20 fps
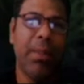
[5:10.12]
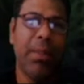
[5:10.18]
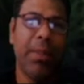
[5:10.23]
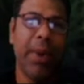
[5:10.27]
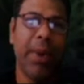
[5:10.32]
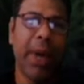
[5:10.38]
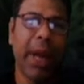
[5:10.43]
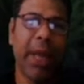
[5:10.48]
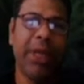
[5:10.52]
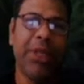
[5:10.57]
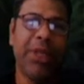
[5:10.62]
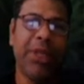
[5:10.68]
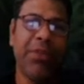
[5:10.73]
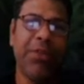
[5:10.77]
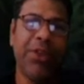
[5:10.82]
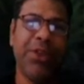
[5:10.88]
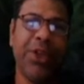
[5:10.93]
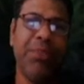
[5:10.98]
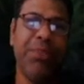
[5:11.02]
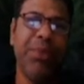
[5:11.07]

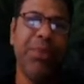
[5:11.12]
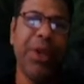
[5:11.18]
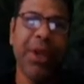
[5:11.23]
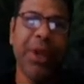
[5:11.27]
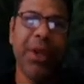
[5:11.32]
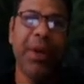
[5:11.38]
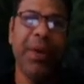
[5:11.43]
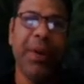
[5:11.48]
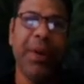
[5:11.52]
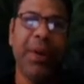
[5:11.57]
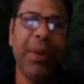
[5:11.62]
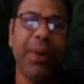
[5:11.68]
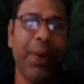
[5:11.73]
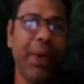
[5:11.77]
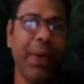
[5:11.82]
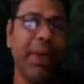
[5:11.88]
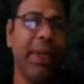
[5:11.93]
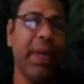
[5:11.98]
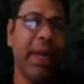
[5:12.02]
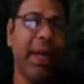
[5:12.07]
activity B,
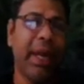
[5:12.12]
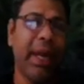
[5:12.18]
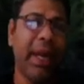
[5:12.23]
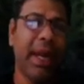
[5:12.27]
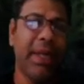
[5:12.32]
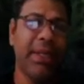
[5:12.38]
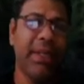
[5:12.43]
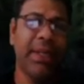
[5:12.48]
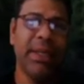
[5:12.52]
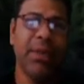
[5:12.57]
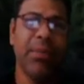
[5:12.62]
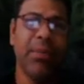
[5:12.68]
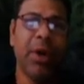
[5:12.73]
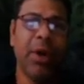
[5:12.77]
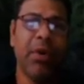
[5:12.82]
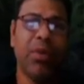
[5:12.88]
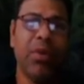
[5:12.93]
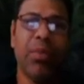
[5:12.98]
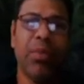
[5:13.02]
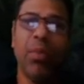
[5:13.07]
read the text
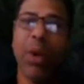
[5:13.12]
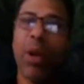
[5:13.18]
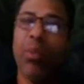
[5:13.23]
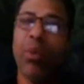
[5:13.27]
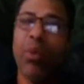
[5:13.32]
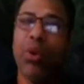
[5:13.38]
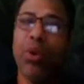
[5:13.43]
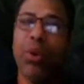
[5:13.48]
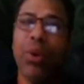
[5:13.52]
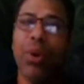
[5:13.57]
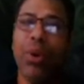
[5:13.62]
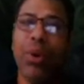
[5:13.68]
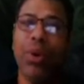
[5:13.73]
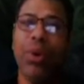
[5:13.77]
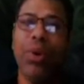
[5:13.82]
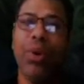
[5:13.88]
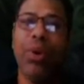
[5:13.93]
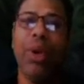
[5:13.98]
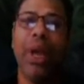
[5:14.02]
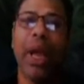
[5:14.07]
about bubble
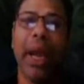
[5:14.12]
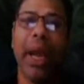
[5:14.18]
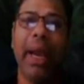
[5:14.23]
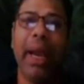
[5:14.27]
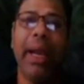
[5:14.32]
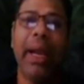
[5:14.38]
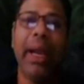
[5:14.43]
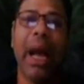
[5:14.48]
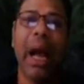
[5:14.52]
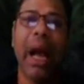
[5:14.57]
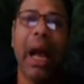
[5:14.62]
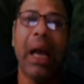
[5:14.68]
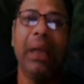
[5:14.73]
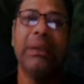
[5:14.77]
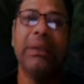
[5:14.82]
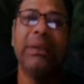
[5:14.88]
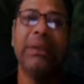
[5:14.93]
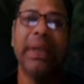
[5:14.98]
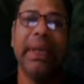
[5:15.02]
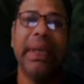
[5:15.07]
and
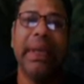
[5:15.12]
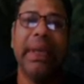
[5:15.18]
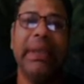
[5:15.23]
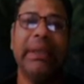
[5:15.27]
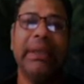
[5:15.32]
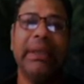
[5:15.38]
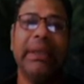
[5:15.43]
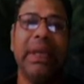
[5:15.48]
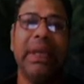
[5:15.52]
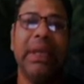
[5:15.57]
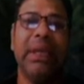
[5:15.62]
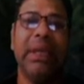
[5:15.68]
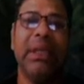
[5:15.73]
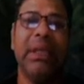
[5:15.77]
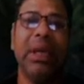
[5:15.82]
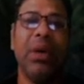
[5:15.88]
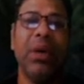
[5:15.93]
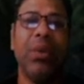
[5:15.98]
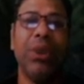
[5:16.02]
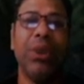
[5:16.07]
ask and answer
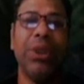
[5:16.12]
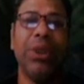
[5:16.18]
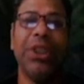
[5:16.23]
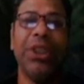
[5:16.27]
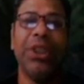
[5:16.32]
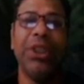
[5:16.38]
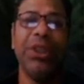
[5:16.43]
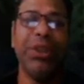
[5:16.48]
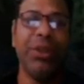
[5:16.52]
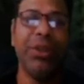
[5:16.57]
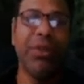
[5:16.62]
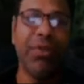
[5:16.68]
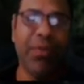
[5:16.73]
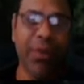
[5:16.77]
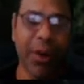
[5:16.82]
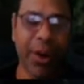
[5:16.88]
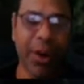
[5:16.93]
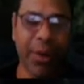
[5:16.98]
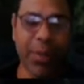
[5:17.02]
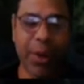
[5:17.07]
the questions
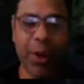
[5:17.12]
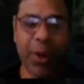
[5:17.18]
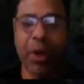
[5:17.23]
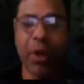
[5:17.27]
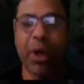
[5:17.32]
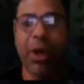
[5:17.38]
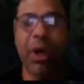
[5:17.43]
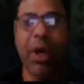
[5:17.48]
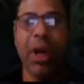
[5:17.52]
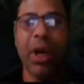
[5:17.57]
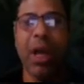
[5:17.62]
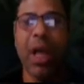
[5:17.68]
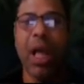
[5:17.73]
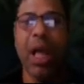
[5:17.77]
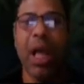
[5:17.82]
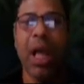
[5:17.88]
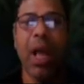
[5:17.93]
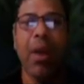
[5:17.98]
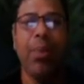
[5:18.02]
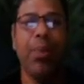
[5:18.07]
for B1.
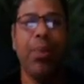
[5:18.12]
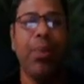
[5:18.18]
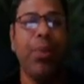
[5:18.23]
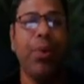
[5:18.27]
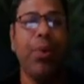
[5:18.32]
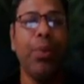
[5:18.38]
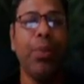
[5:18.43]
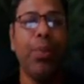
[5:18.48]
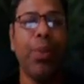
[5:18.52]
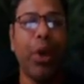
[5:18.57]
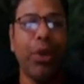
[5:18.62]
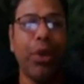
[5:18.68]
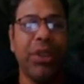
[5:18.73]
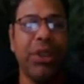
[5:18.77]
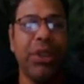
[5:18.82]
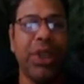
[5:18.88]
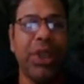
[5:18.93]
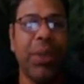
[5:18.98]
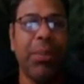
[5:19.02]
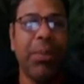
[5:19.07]
Pause
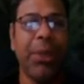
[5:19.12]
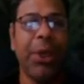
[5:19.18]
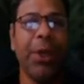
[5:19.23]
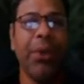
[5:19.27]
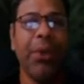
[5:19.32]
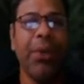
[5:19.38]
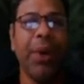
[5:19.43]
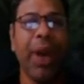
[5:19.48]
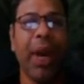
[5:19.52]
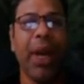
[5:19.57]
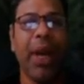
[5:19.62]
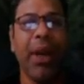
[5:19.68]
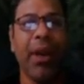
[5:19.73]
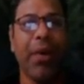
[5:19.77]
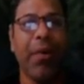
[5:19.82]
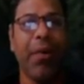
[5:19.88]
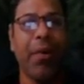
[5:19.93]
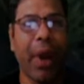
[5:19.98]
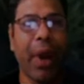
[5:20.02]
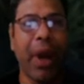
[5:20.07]
the video
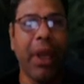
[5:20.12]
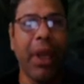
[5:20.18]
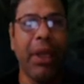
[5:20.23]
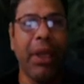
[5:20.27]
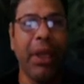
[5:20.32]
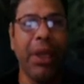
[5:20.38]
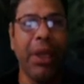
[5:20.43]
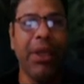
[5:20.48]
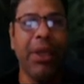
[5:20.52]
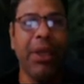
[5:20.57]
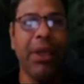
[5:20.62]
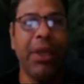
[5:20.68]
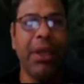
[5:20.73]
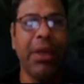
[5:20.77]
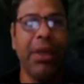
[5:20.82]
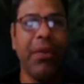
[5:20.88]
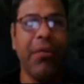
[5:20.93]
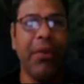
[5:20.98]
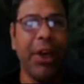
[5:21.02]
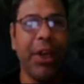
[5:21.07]
and try it,
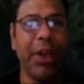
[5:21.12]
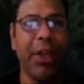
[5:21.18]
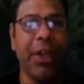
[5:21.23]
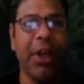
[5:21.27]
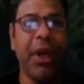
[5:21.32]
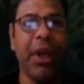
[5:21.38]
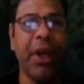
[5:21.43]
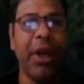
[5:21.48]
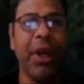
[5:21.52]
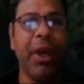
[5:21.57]
read the